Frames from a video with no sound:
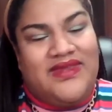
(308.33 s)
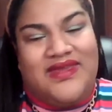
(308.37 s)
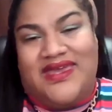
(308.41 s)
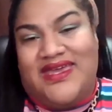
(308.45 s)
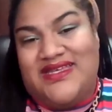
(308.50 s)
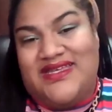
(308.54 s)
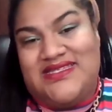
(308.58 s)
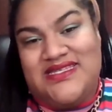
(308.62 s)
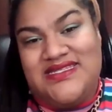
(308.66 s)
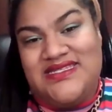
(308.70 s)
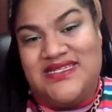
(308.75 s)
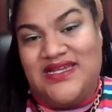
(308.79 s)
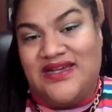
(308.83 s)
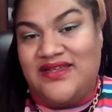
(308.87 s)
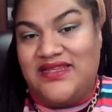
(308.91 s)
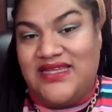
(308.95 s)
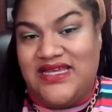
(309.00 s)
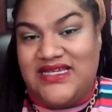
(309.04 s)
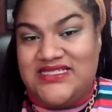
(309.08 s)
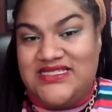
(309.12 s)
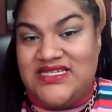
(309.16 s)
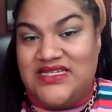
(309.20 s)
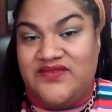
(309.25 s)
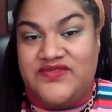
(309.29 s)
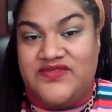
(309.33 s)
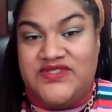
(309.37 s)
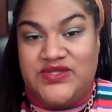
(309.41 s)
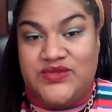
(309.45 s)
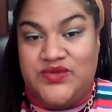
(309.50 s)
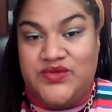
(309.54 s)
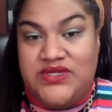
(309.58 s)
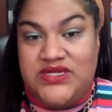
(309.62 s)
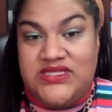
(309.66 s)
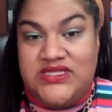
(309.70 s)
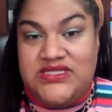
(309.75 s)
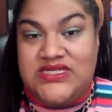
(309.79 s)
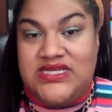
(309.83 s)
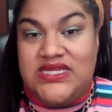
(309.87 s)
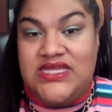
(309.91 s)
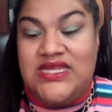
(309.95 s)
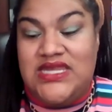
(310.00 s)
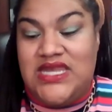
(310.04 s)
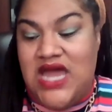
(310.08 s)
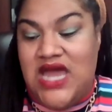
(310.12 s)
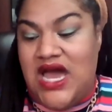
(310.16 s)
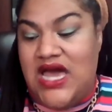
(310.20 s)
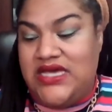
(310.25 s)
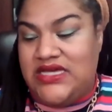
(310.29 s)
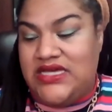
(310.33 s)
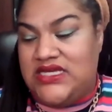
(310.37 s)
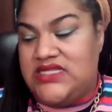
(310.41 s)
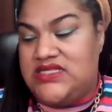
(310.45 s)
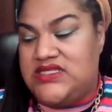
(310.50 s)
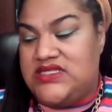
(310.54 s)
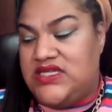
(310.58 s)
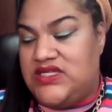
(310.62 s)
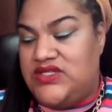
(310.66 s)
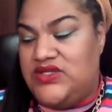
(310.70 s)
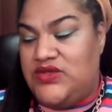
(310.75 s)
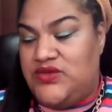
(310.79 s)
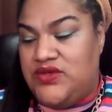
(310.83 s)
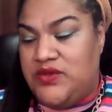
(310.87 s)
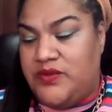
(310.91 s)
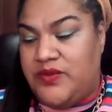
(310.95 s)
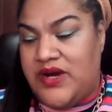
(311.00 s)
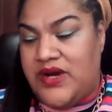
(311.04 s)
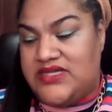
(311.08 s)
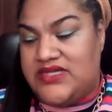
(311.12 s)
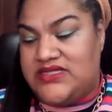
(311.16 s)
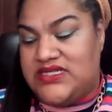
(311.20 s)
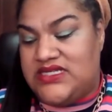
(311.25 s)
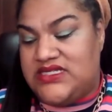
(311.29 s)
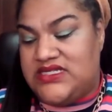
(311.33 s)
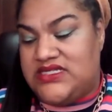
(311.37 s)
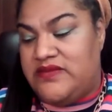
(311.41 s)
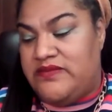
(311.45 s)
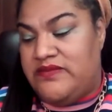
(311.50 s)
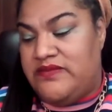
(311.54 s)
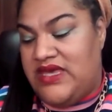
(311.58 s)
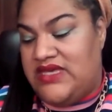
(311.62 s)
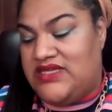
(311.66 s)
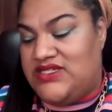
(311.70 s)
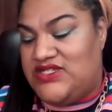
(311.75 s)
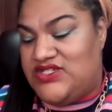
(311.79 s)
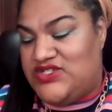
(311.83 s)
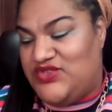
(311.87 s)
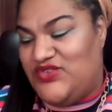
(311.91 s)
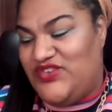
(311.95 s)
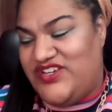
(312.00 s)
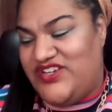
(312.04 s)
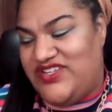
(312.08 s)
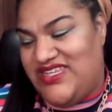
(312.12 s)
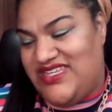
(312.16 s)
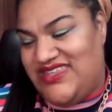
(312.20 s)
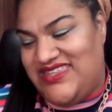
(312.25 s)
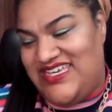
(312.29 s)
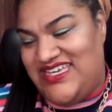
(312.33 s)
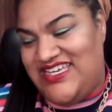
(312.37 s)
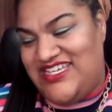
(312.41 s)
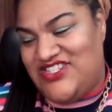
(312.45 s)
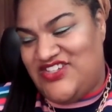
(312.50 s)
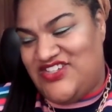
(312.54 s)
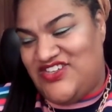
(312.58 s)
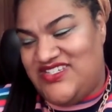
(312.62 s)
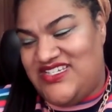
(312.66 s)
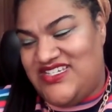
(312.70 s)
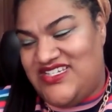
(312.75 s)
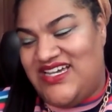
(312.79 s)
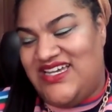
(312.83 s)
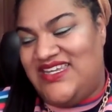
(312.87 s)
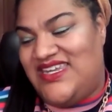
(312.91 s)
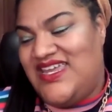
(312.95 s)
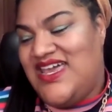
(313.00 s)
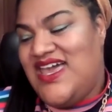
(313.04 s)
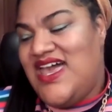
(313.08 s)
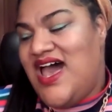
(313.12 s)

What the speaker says: It's a dereliction of duty to not continue the process to make sure that things are done